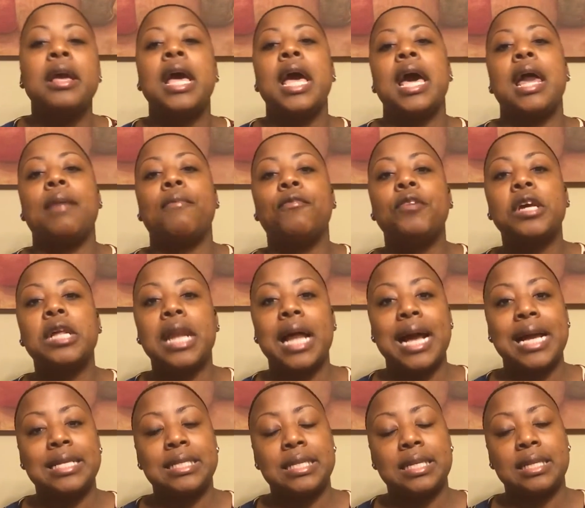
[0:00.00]
and I'm
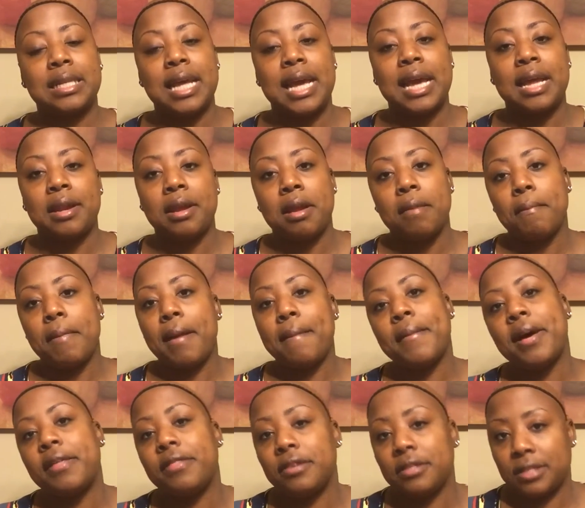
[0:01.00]
realizing that my
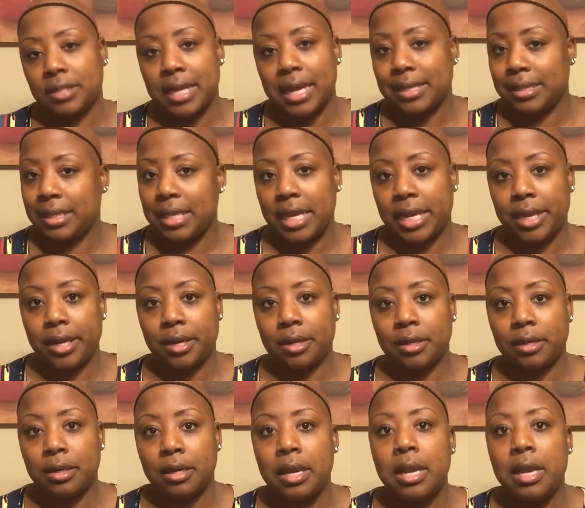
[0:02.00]
mother's not there.